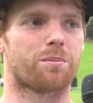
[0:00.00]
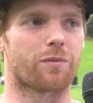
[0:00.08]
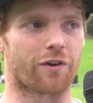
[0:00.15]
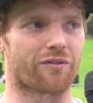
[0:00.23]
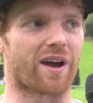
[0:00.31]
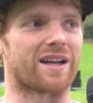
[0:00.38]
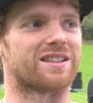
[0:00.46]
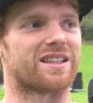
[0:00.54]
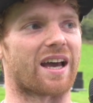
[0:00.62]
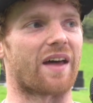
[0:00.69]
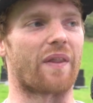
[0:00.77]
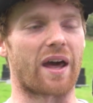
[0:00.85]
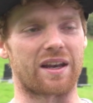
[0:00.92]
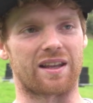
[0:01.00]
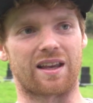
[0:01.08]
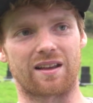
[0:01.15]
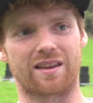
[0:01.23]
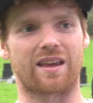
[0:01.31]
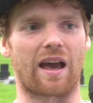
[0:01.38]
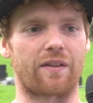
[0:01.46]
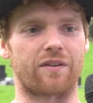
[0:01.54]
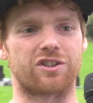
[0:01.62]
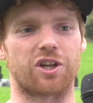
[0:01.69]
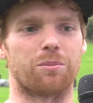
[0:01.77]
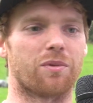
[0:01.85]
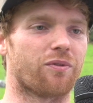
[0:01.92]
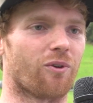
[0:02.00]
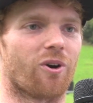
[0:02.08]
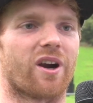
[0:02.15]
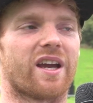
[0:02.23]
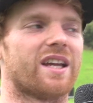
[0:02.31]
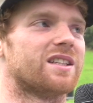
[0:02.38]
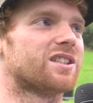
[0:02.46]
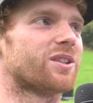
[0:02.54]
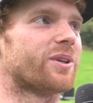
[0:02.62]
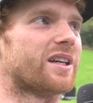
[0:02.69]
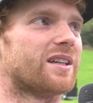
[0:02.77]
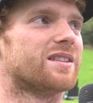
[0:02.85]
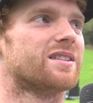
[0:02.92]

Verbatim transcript: perfect it and then get the jump before it into it.